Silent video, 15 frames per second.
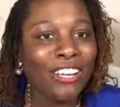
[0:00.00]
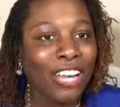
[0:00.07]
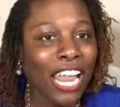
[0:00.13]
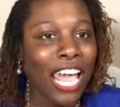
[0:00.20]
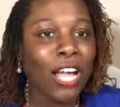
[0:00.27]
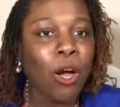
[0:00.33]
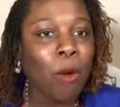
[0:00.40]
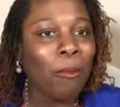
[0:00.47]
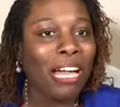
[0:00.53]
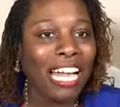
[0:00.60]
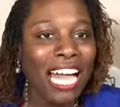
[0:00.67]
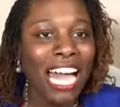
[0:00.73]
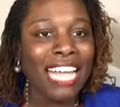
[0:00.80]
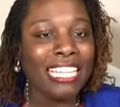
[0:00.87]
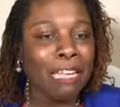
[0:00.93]
are like, oh my
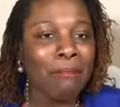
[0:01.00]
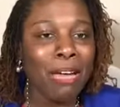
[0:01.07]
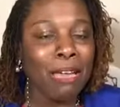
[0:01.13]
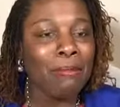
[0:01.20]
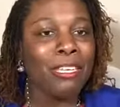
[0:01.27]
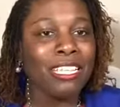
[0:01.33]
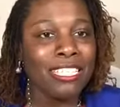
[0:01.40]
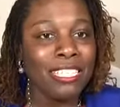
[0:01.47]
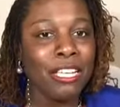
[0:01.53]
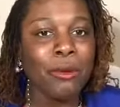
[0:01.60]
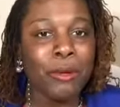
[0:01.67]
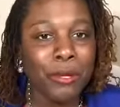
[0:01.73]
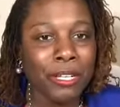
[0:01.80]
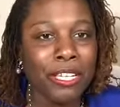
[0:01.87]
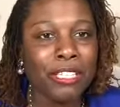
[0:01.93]
God, they might be a
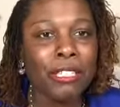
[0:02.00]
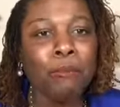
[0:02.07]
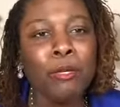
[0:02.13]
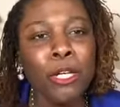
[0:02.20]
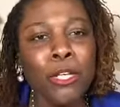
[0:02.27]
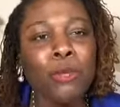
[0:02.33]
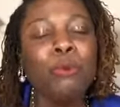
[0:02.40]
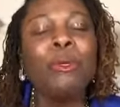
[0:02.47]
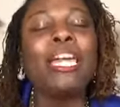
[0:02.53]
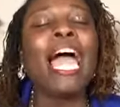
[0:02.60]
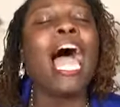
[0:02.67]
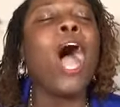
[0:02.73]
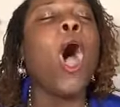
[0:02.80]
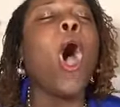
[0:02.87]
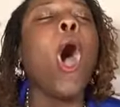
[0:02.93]
serial killer, but you
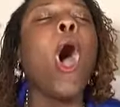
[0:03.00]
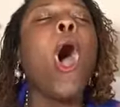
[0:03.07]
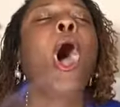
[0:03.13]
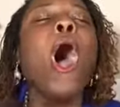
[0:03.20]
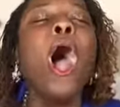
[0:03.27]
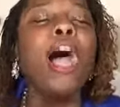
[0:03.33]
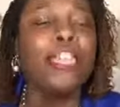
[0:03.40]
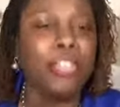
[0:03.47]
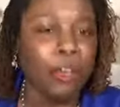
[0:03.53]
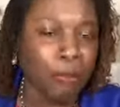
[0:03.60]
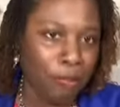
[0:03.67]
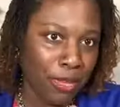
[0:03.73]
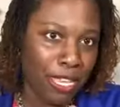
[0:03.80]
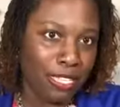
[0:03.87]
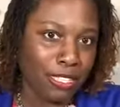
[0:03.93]
got all your
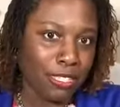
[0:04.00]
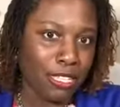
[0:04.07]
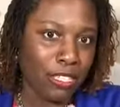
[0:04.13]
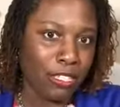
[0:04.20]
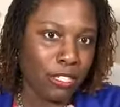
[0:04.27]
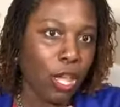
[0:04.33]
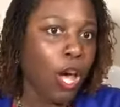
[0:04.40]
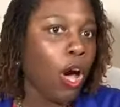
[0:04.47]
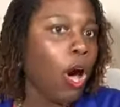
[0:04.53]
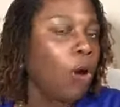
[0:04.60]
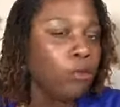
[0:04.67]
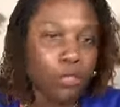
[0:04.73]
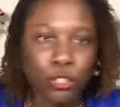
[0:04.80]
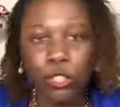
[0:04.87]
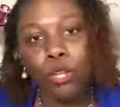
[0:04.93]
business
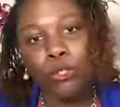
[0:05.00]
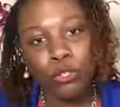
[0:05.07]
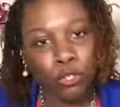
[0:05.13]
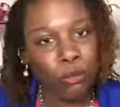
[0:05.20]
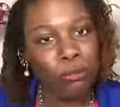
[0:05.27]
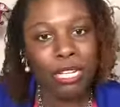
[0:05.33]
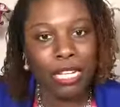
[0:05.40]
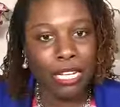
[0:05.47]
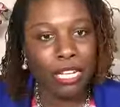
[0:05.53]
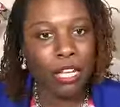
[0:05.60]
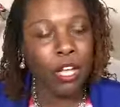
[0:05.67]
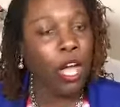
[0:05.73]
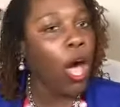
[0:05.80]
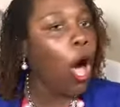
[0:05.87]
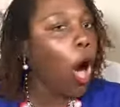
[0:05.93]
on social media,
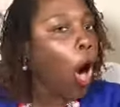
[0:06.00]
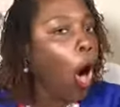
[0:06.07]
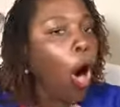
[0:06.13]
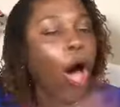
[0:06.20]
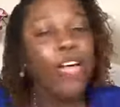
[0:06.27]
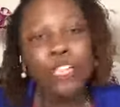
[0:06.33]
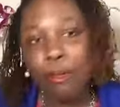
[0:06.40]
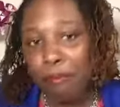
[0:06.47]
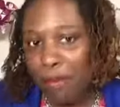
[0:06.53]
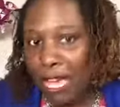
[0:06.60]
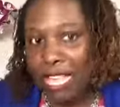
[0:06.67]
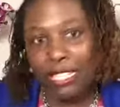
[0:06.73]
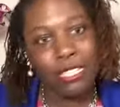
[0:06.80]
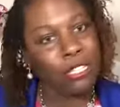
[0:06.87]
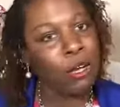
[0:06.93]
all your
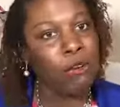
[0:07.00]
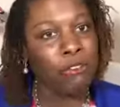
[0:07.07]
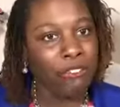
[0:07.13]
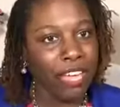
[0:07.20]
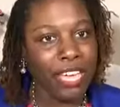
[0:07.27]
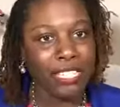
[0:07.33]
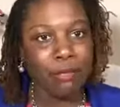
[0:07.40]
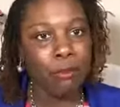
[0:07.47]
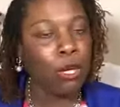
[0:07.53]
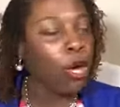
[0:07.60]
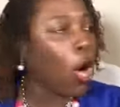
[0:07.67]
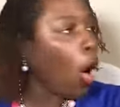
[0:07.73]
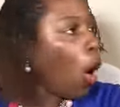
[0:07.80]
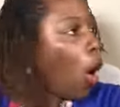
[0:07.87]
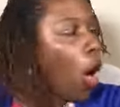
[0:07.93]
business on Facebook,
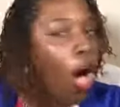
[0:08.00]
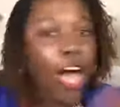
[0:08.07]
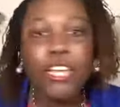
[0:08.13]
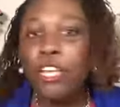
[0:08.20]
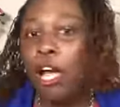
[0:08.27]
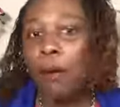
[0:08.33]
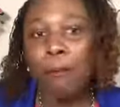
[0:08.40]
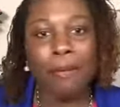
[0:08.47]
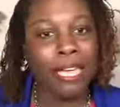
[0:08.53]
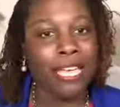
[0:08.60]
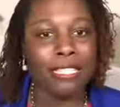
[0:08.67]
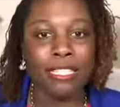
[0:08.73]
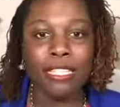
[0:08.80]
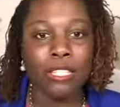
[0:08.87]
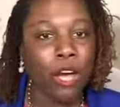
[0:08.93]
all your
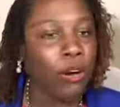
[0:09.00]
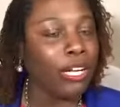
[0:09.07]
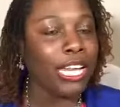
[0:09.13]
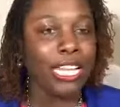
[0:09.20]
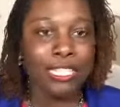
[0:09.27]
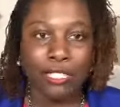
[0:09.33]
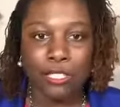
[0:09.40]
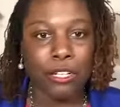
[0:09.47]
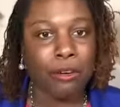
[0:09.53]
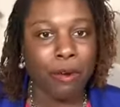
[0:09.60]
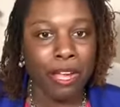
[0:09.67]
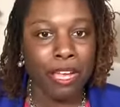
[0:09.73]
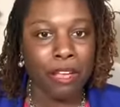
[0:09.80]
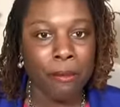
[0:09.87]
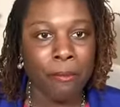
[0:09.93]
business on
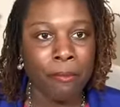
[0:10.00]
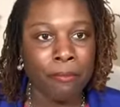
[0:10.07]
Instagram.